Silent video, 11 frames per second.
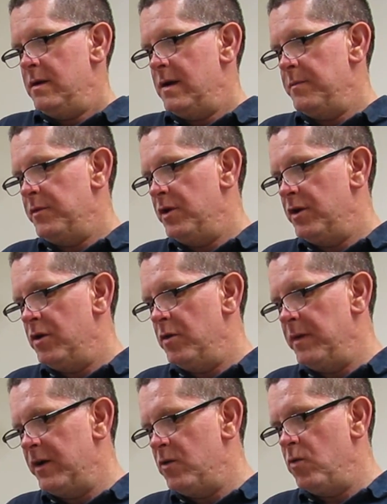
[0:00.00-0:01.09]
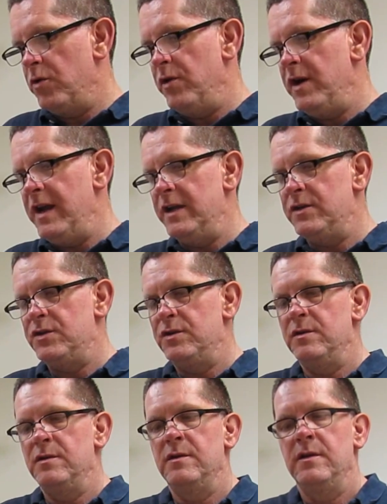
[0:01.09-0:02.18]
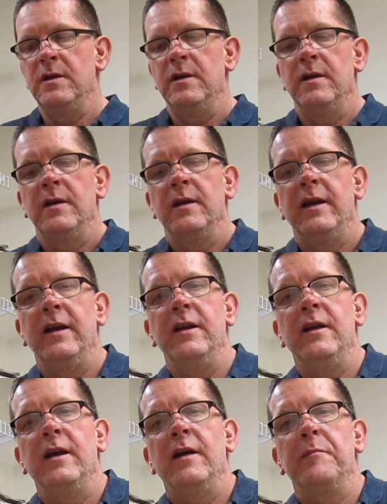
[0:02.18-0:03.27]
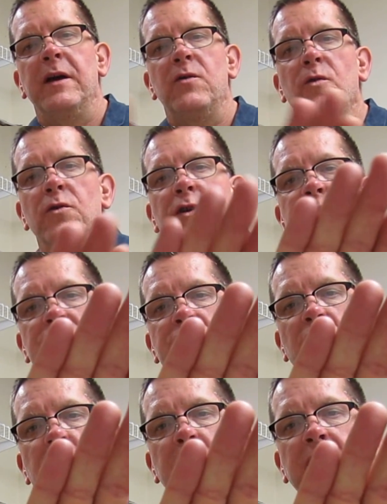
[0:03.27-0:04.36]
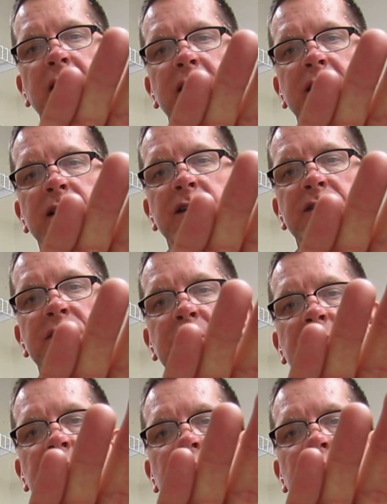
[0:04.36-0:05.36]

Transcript: I'm going to go to my 1/4 inch, and my 1/4 inch drill bit is